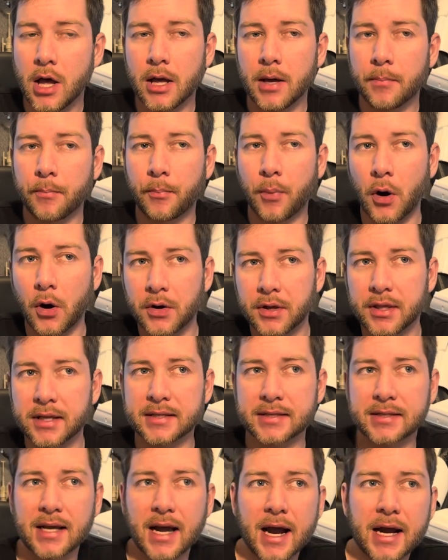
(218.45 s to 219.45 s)
part of the
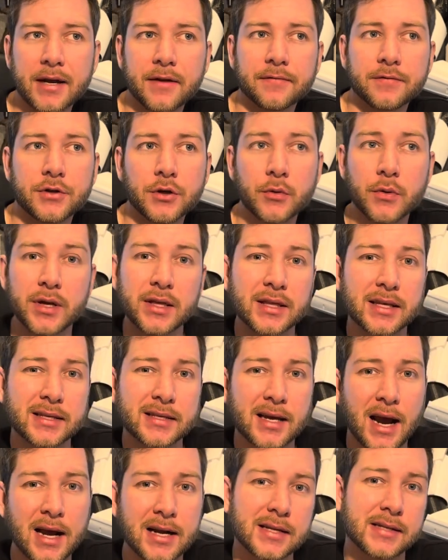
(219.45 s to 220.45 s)
side of doing this
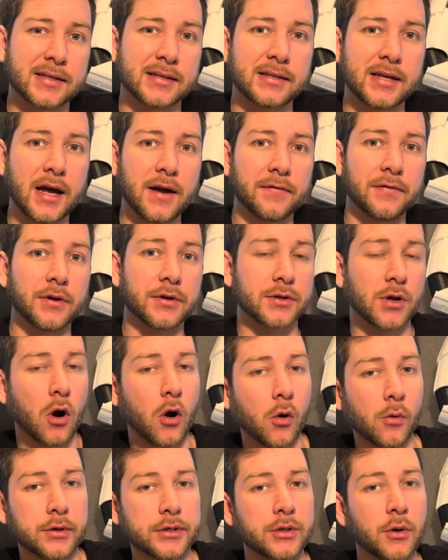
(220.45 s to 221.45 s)
kind of stuff, there's
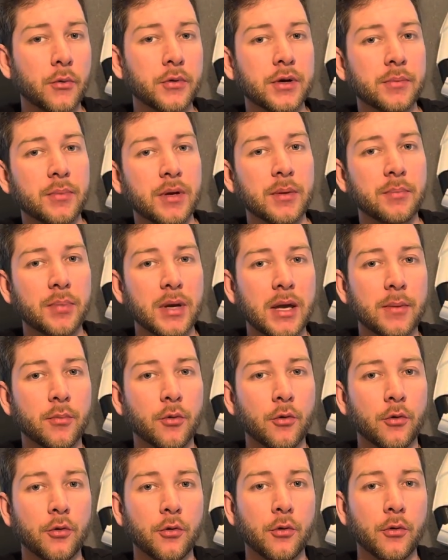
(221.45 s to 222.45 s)
always going to be
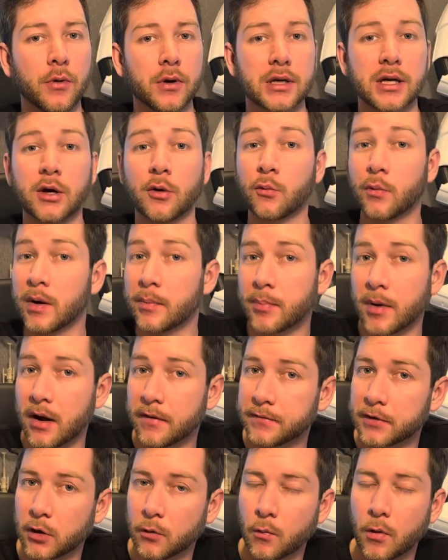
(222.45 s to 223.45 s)
people who are going to rip
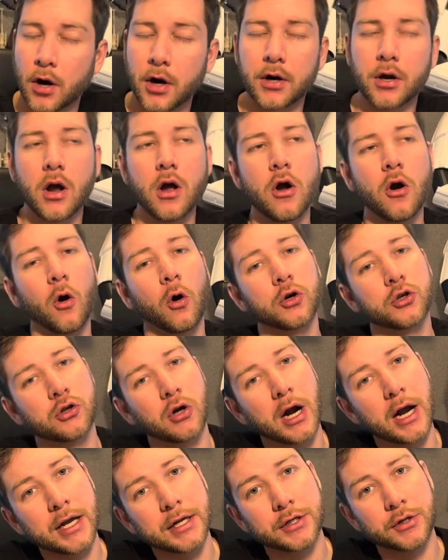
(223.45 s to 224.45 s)
off your work or
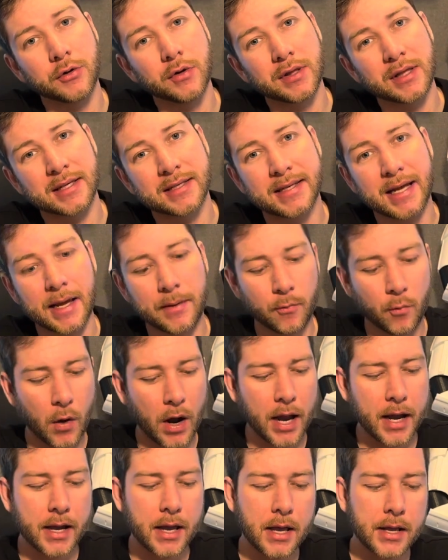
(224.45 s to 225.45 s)
try and do it the same
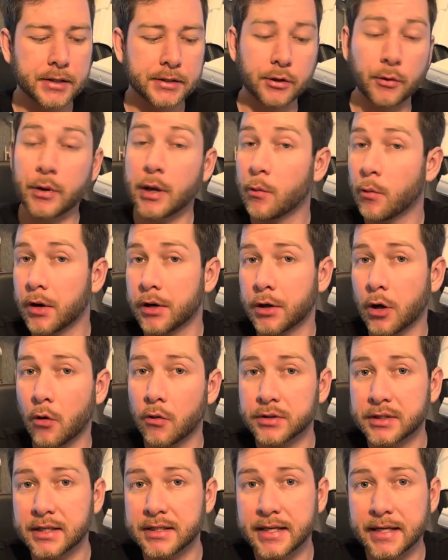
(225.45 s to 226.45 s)
way. So he wouldn't go
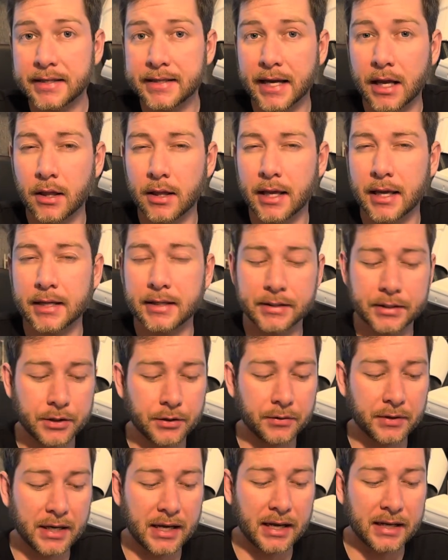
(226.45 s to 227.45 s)
into detail
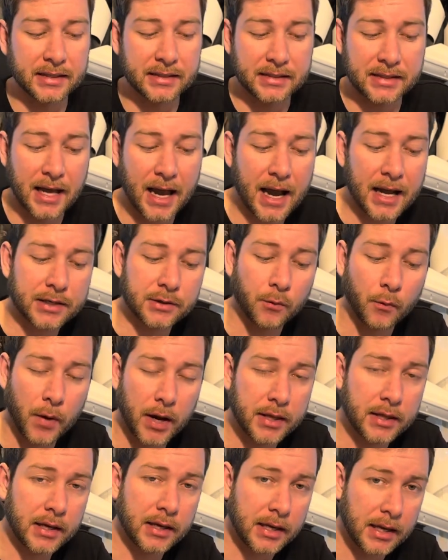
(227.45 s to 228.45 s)
into the exact
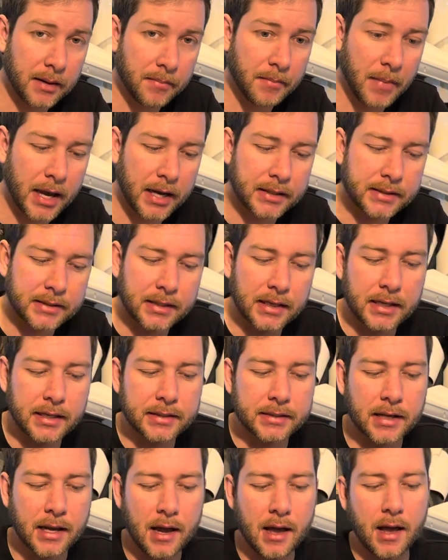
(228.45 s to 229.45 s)
way that he makes
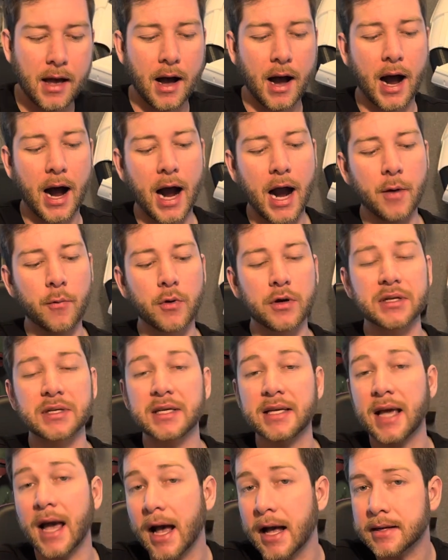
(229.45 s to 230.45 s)
these. I
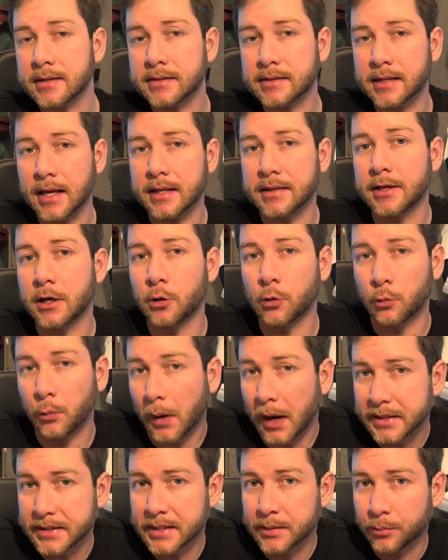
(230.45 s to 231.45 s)
would guess that they're
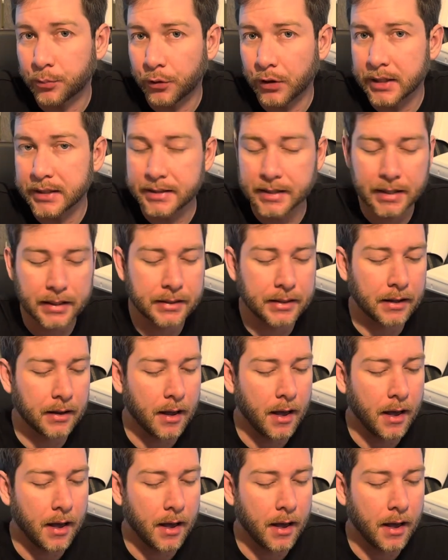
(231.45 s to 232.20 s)
resin printed,